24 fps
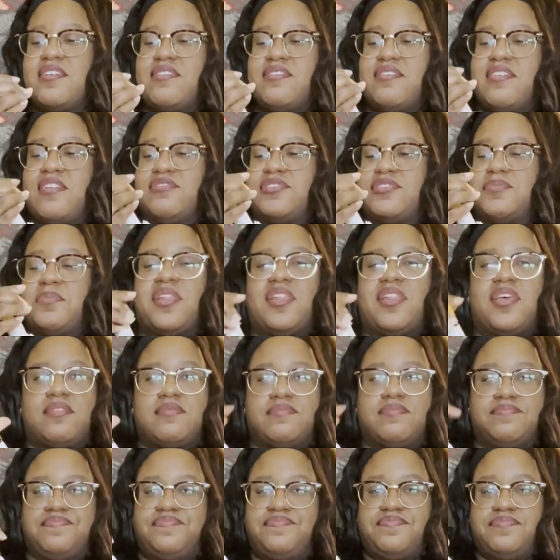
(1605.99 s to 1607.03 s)
That was about like
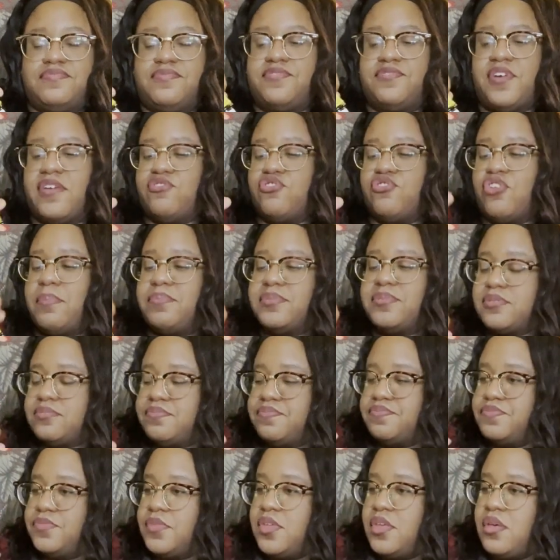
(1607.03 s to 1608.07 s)
5 drops.
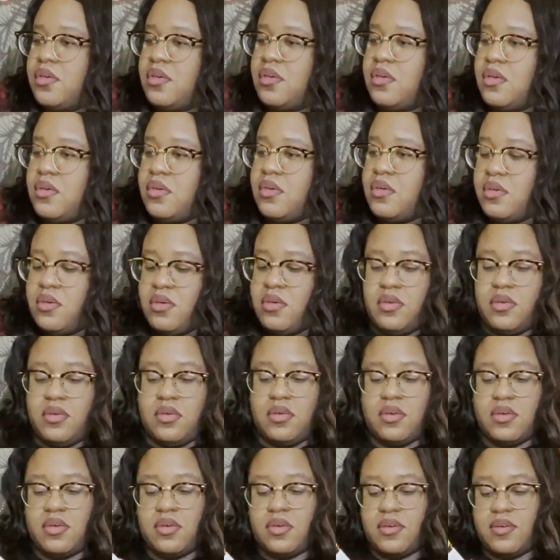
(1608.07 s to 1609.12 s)

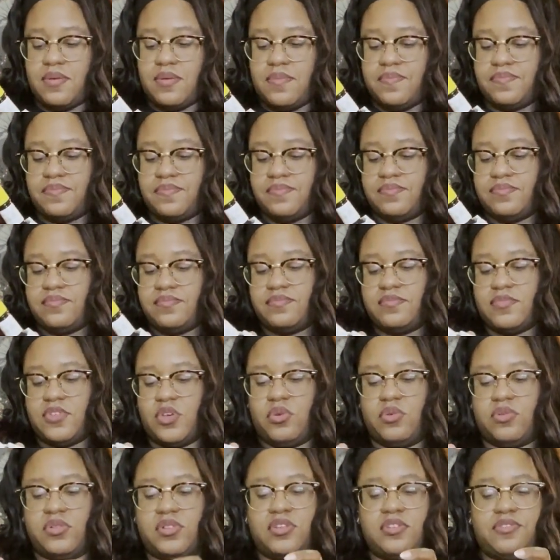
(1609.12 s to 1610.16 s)
Oh, a
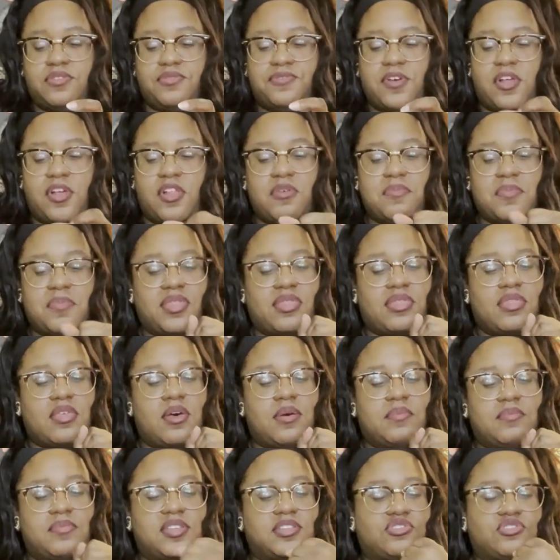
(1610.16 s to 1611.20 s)
little fell on my
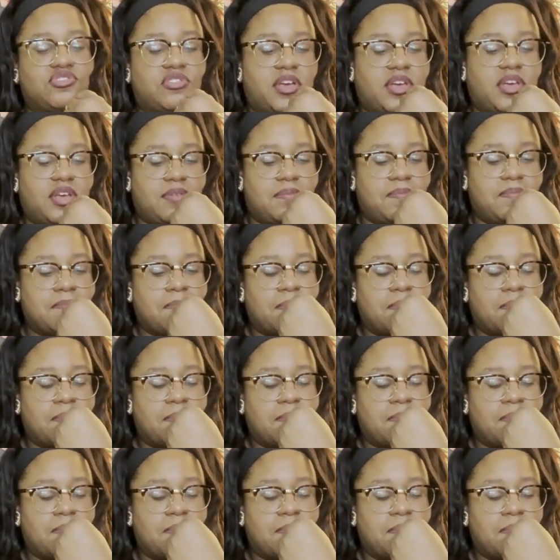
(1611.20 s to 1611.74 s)
thumb. Let's try it.